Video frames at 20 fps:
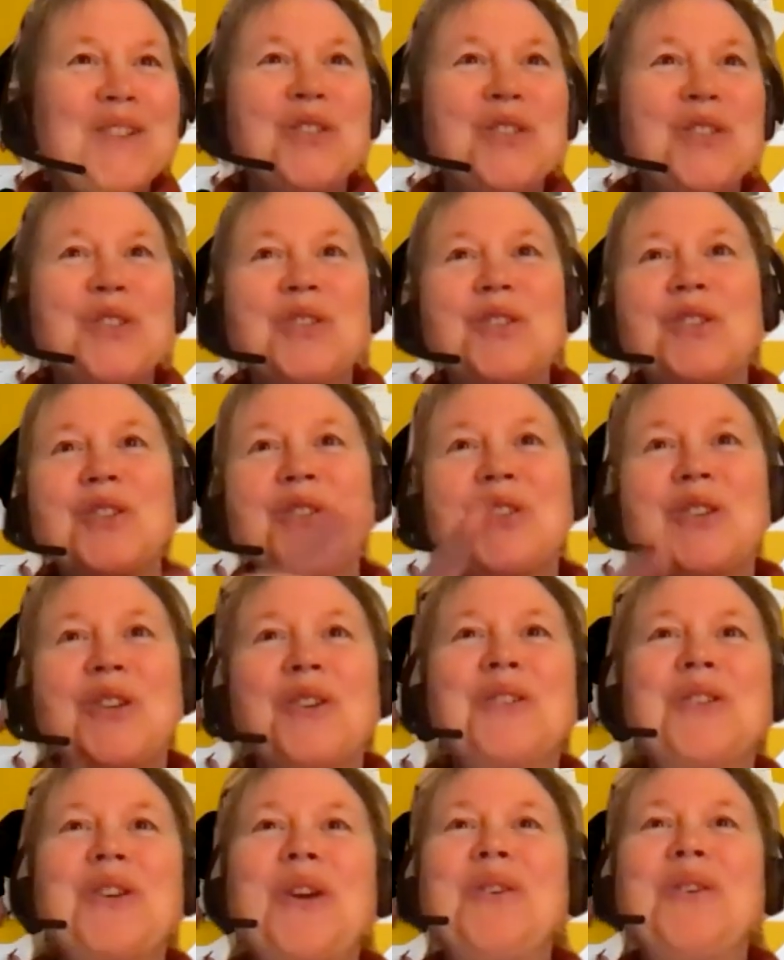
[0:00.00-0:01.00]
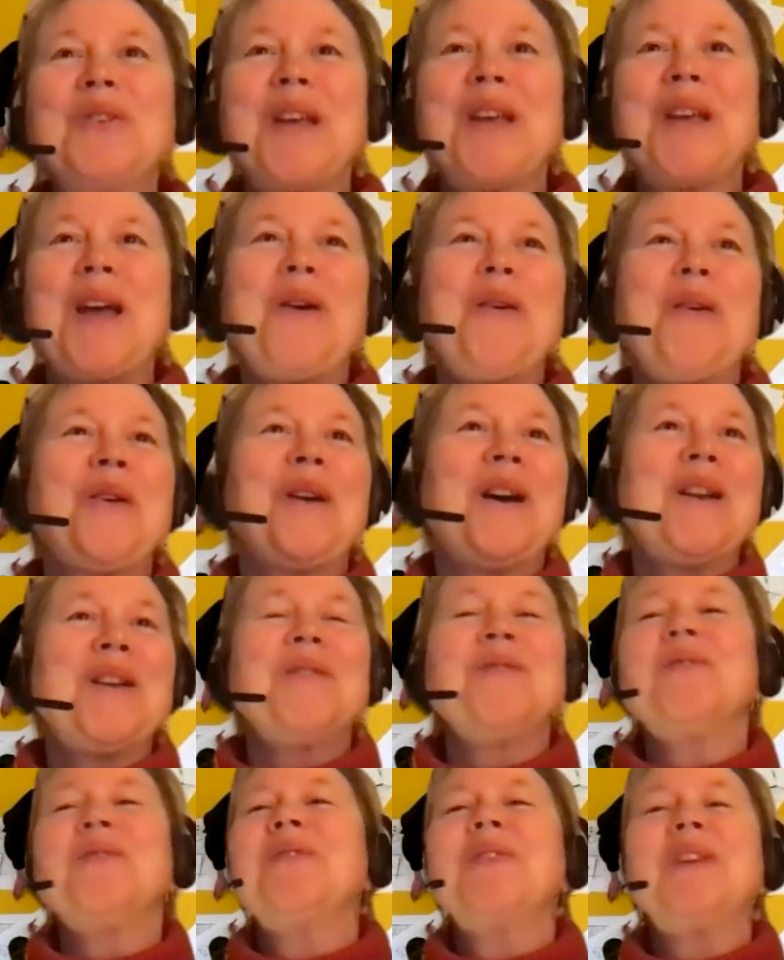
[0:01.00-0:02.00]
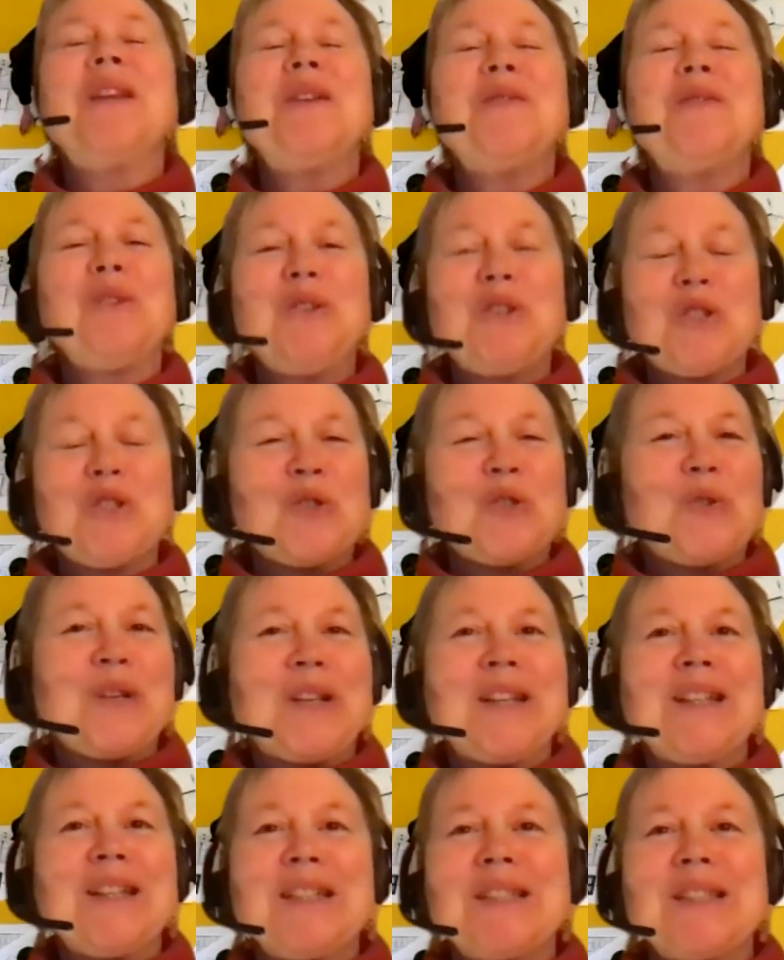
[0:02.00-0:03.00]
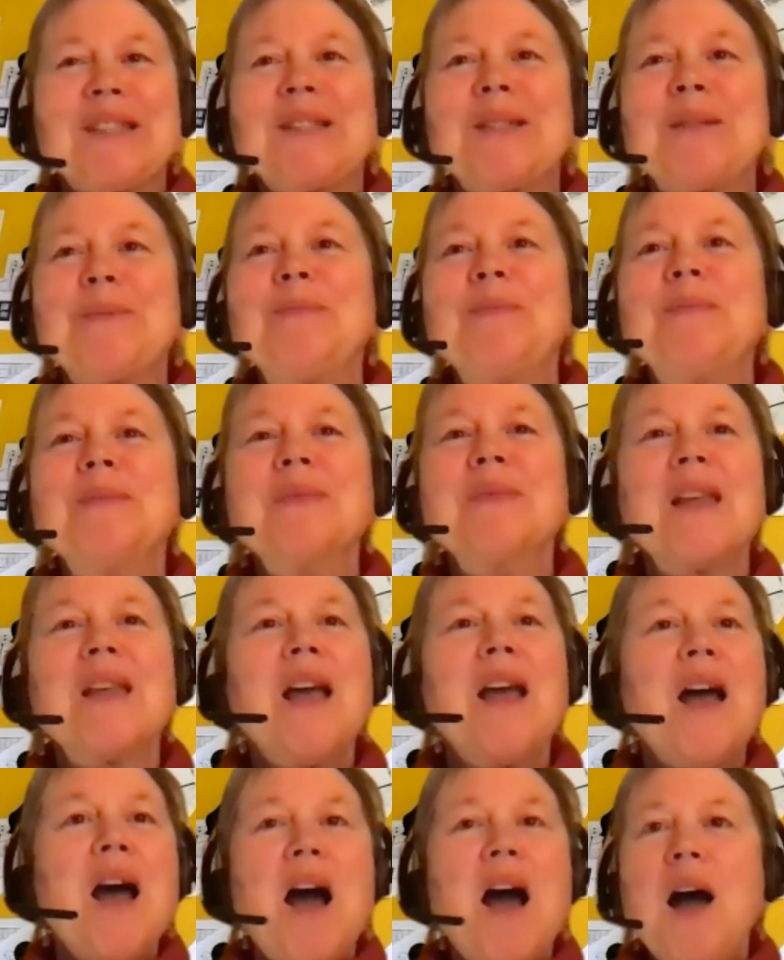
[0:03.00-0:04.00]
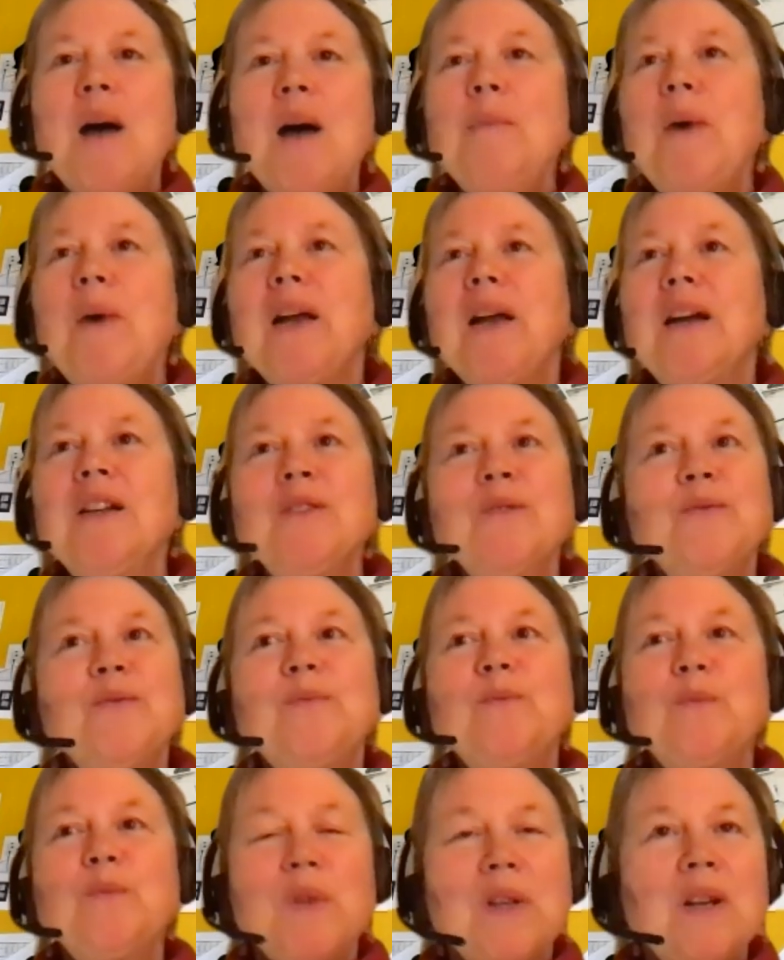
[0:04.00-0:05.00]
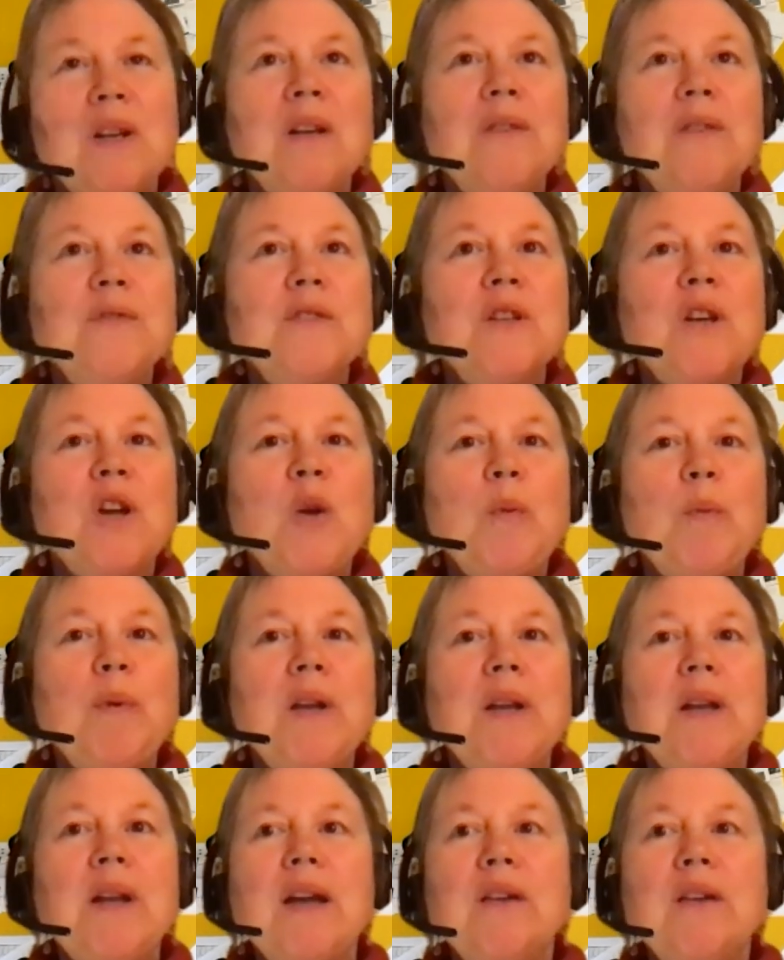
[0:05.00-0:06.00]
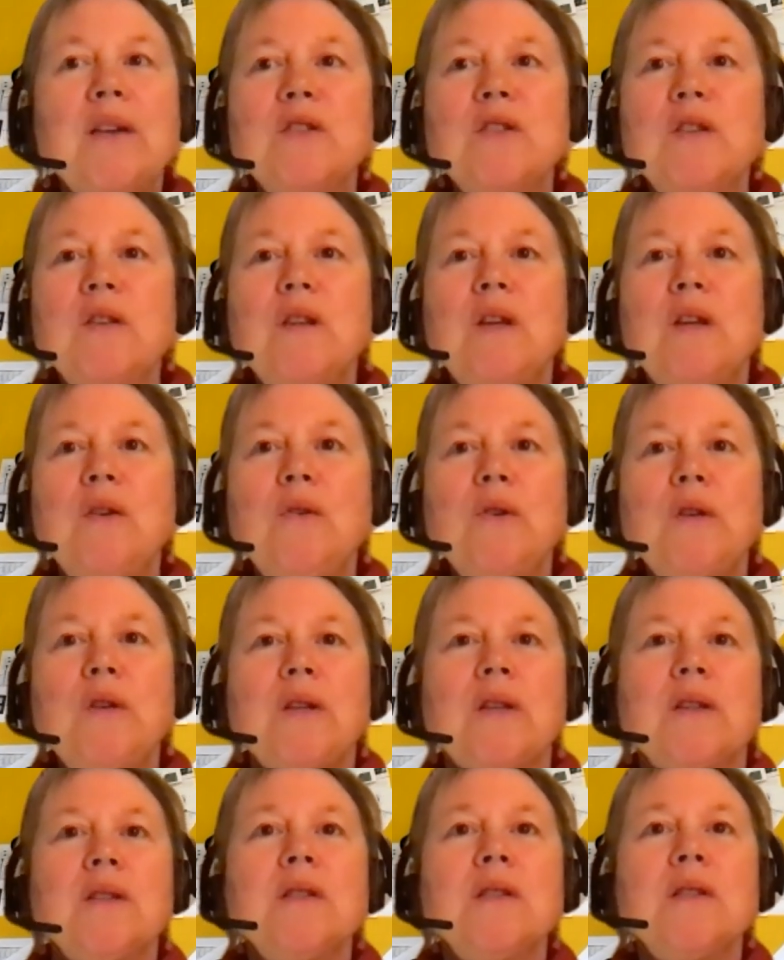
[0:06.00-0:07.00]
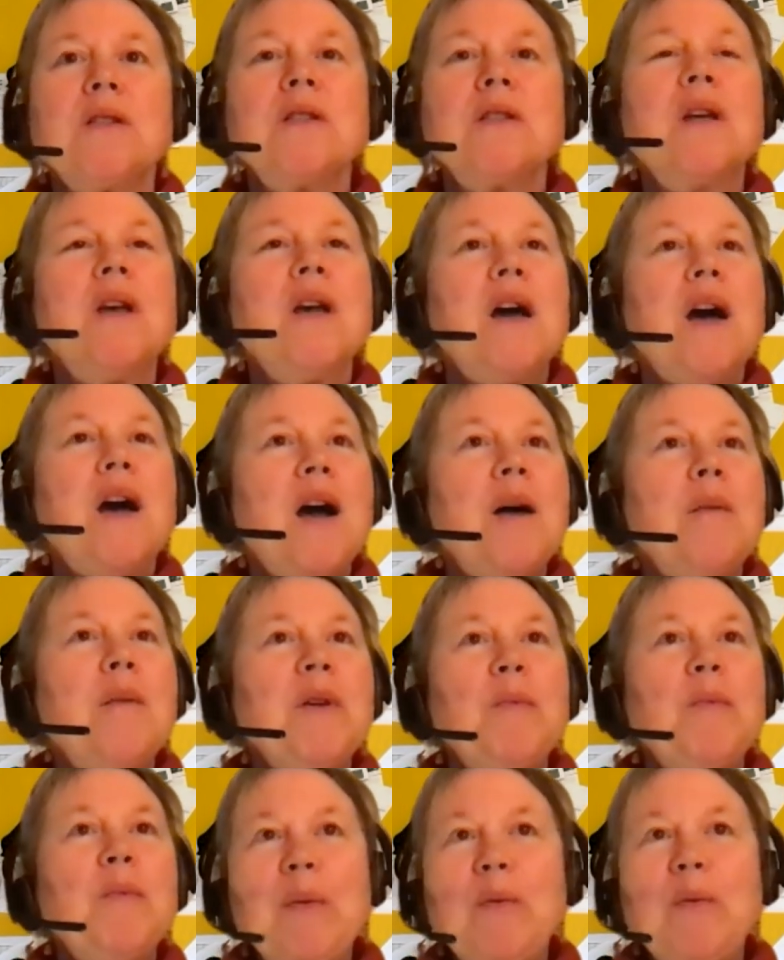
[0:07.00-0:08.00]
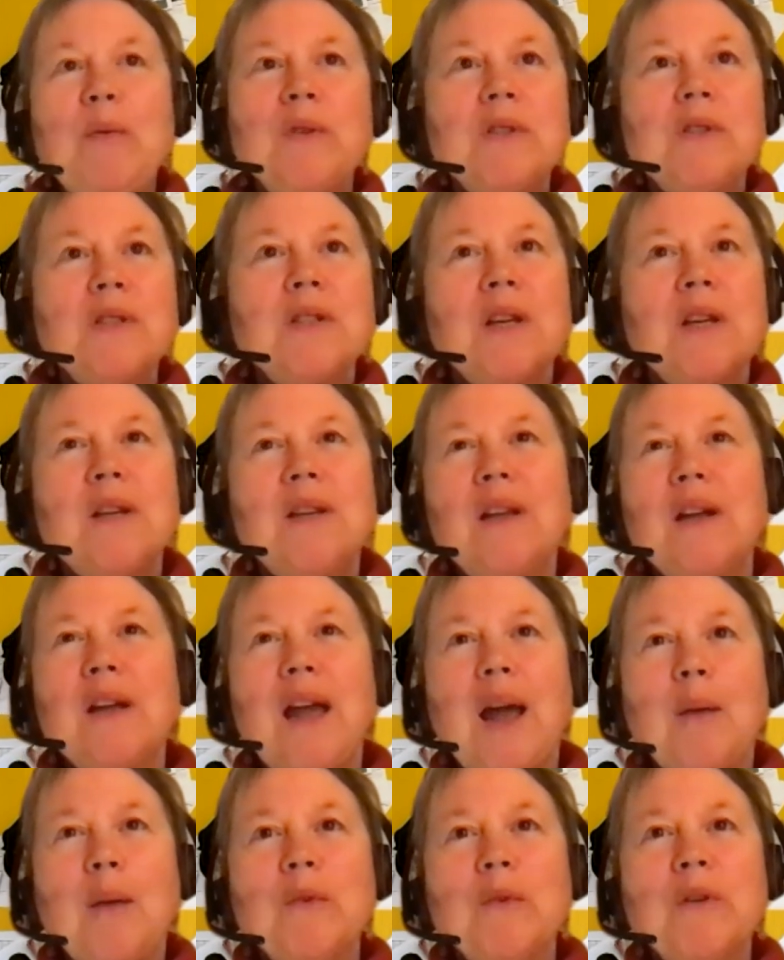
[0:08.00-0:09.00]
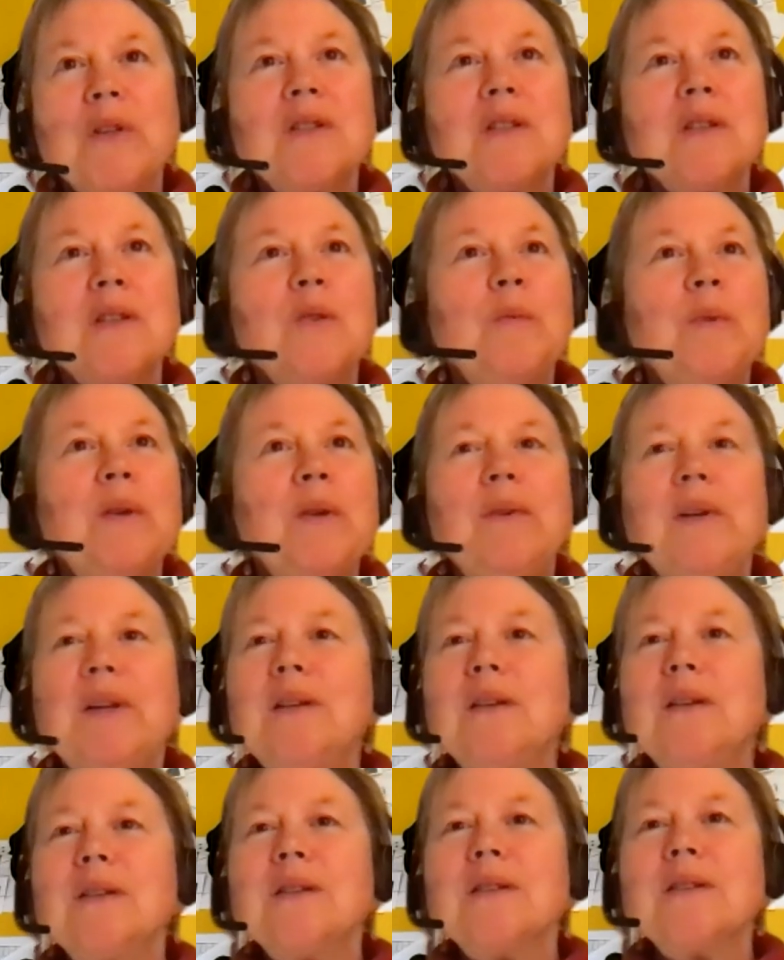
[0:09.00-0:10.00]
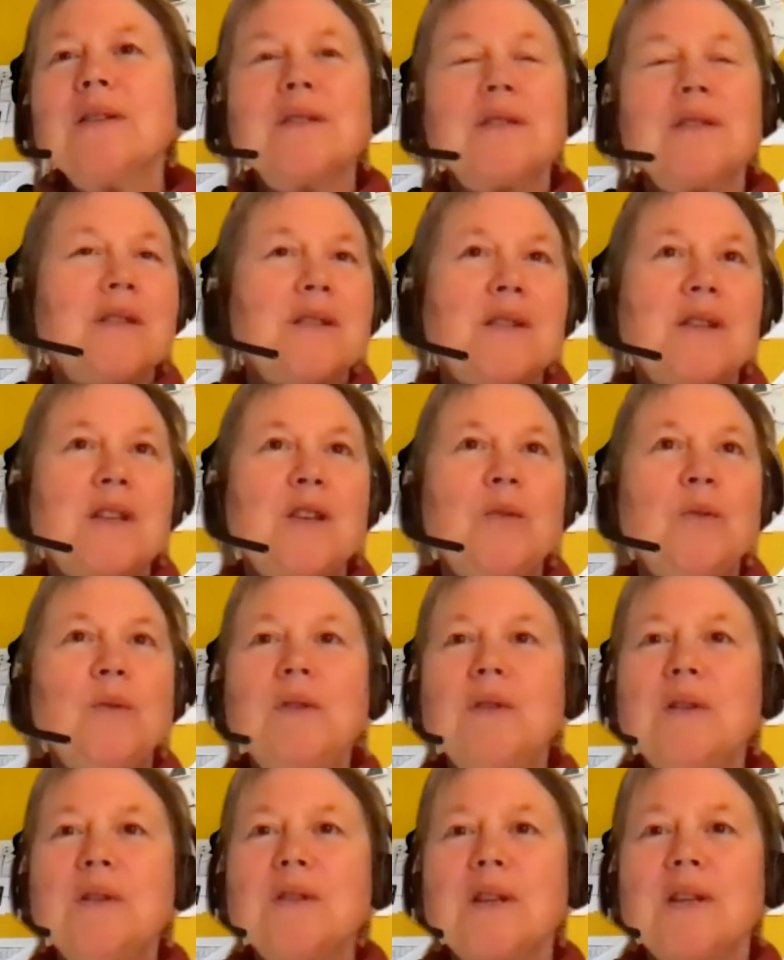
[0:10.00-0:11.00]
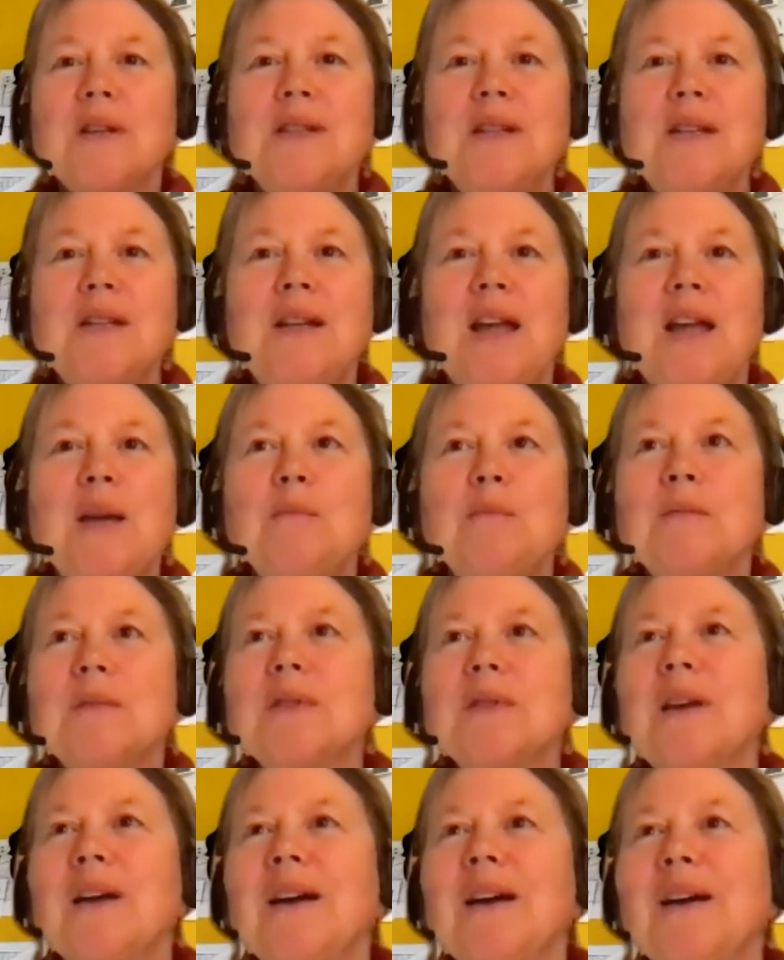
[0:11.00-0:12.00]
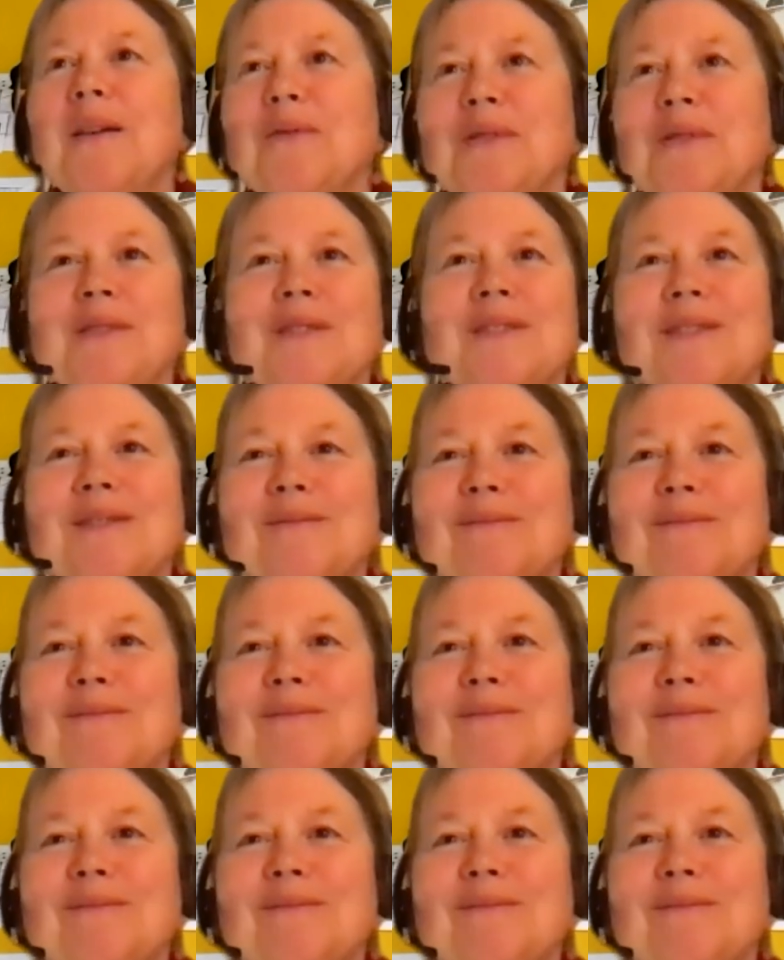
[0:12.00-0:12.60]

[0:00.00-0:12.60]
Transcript: shows how kind of evolutionary it is. I kind of would love to open it now to the audience. If people want to turn their cameras, it would be really nice to see you all, because I see names that I haven't,